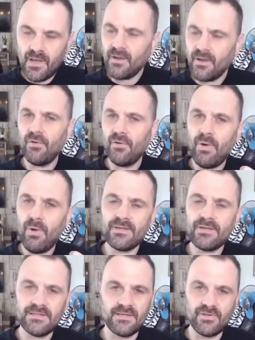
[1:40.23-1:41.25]
And I thought, wow,
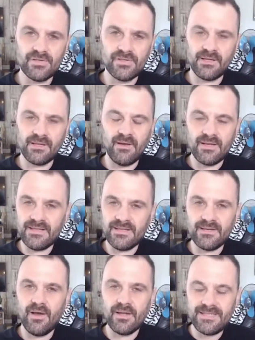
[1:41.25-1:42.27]
this is interesting. I
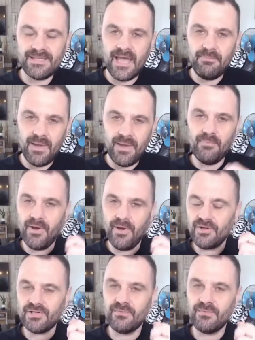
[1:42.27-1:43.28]
did a £10
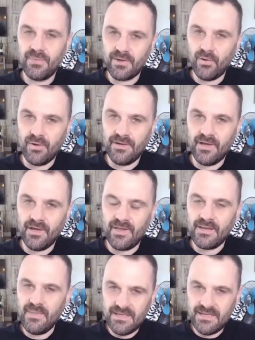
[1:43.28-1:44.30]
purchase of Bitcoin and
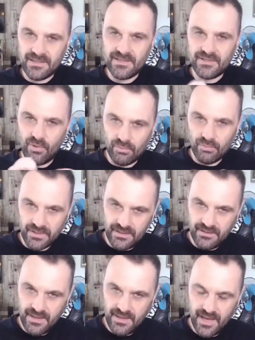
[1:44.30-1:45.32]
then immediately sold it